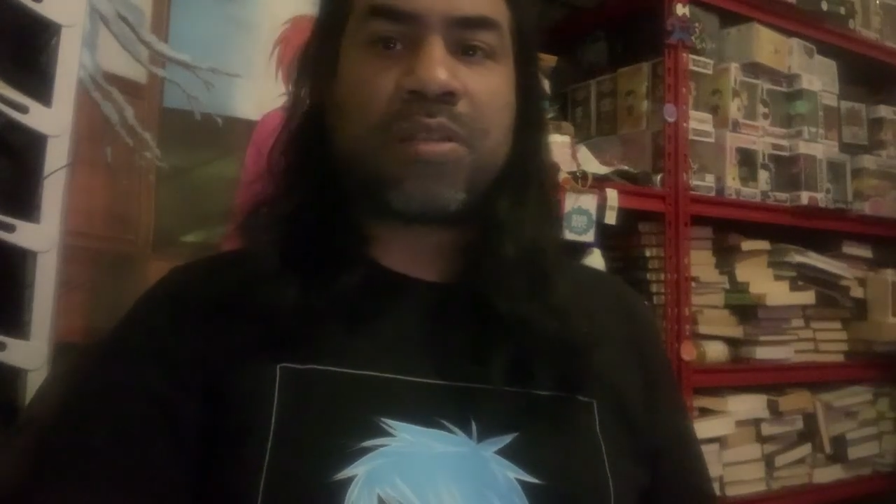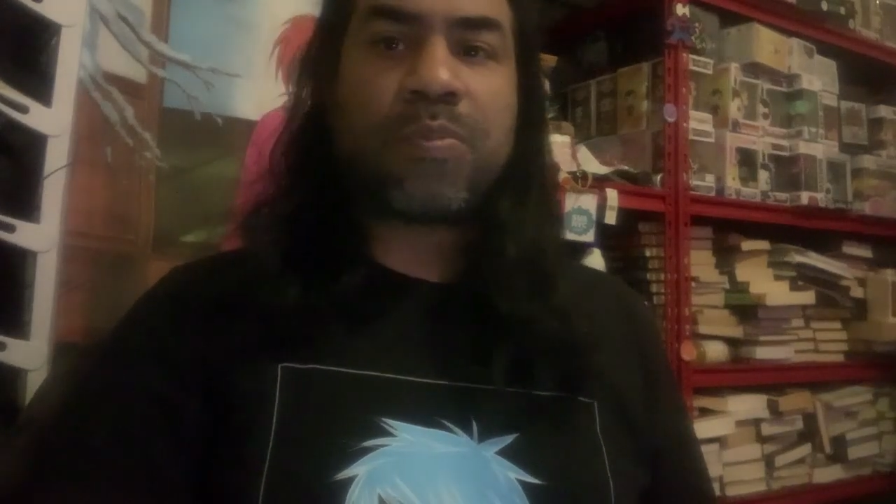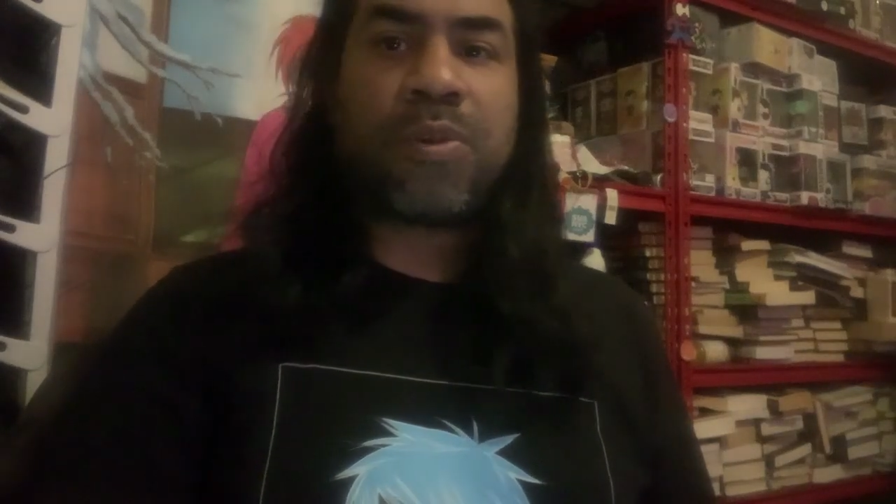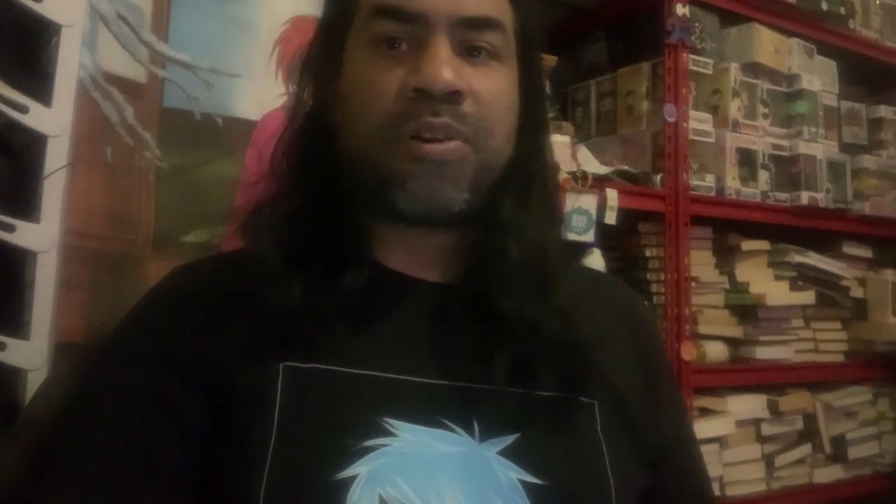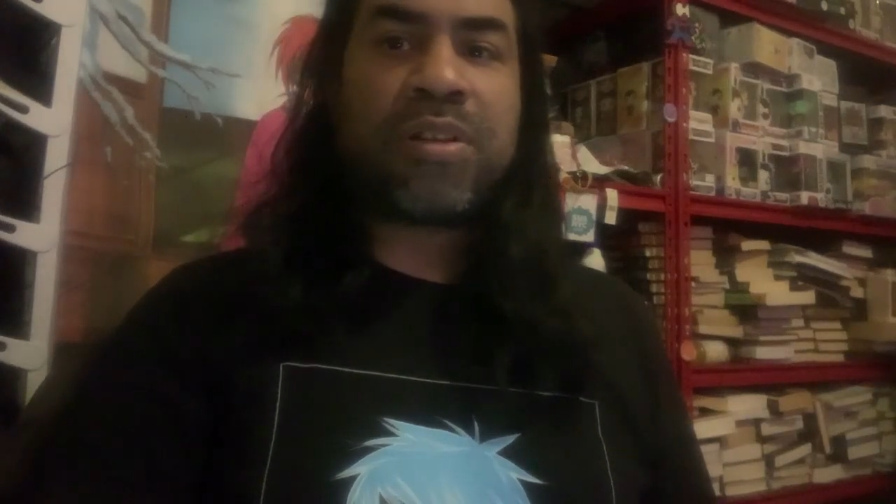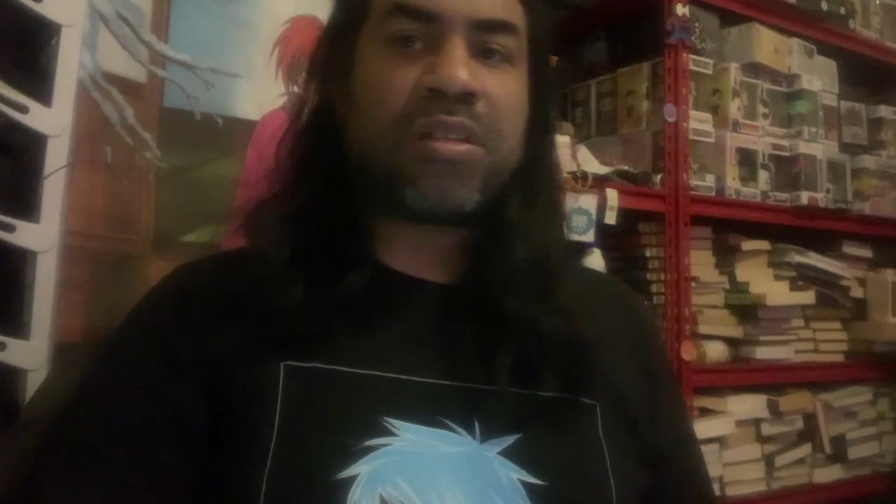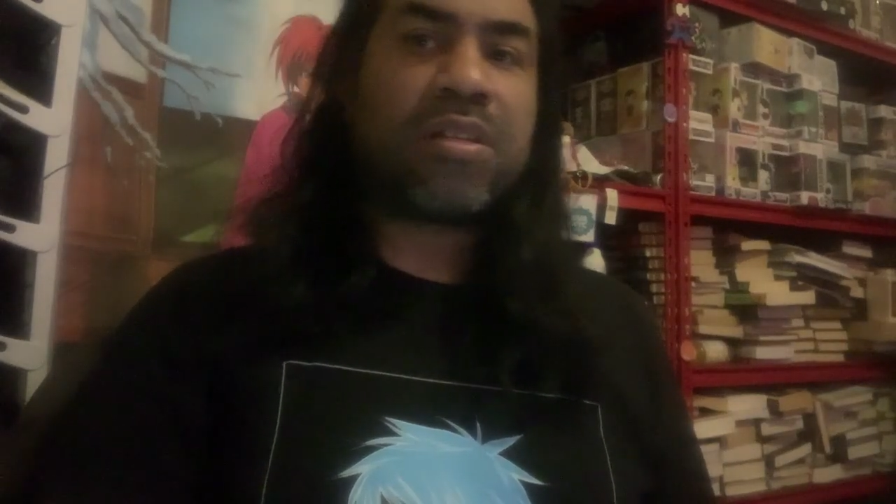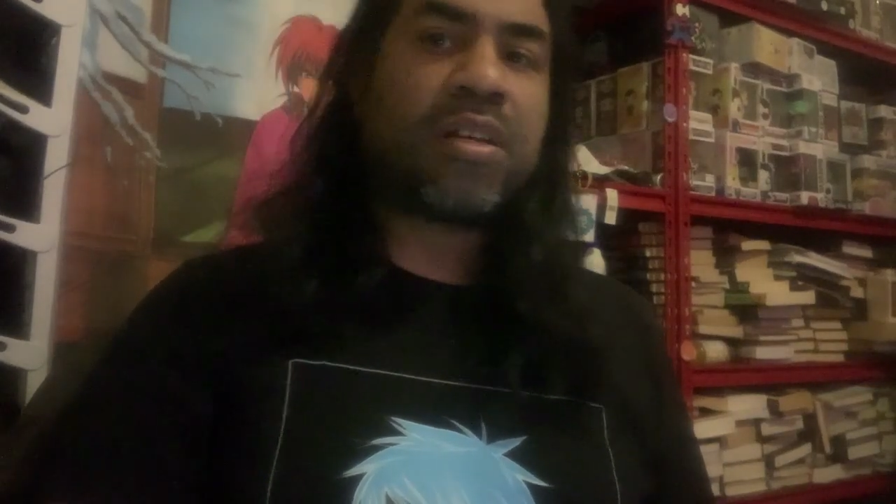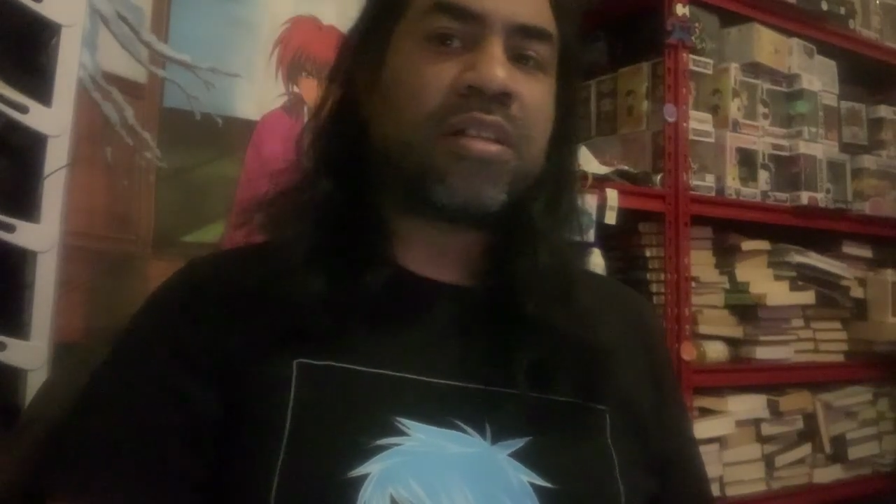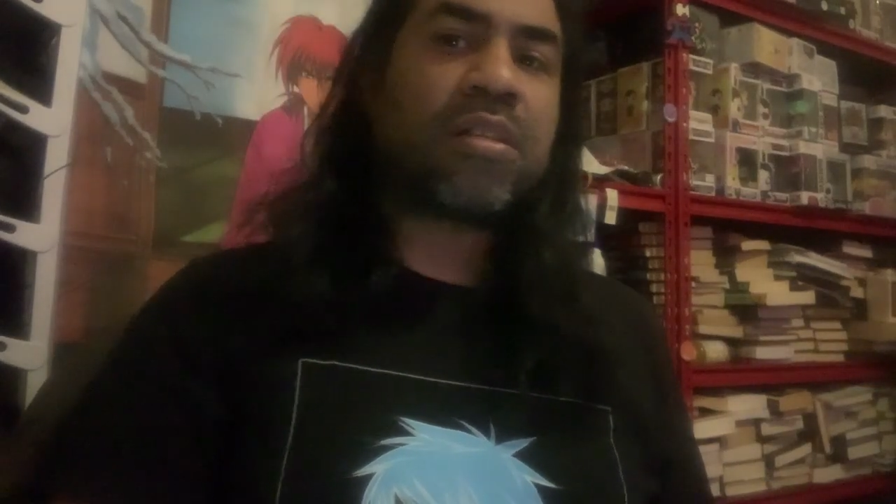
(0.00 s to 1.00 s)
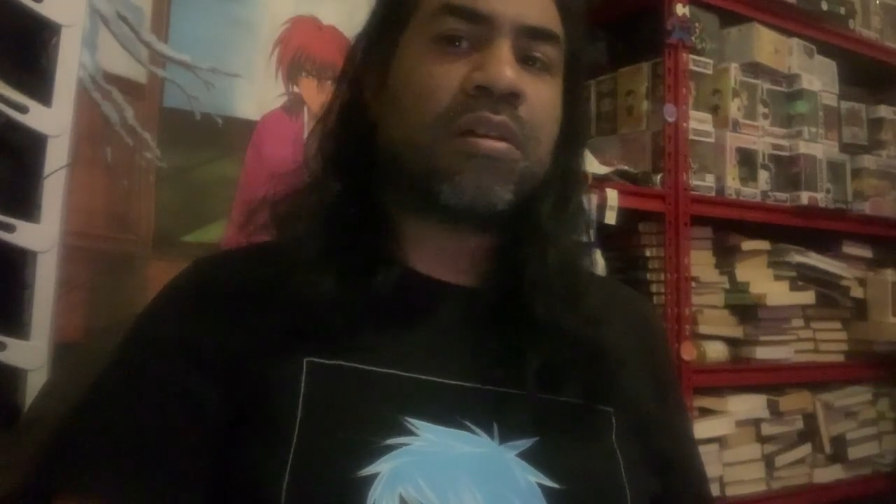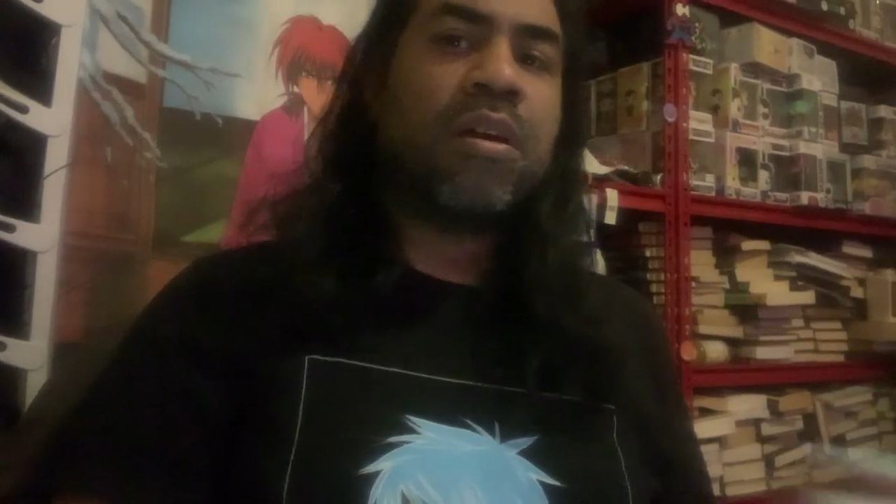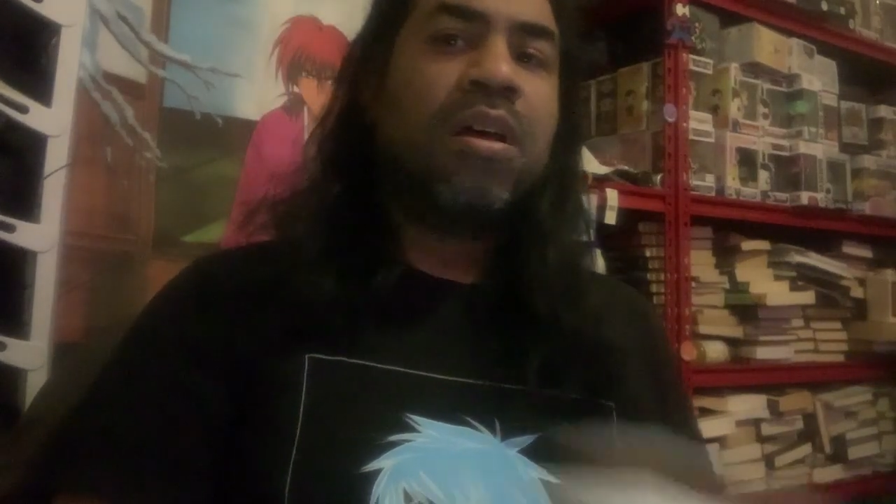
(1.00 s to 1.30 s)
experiences that's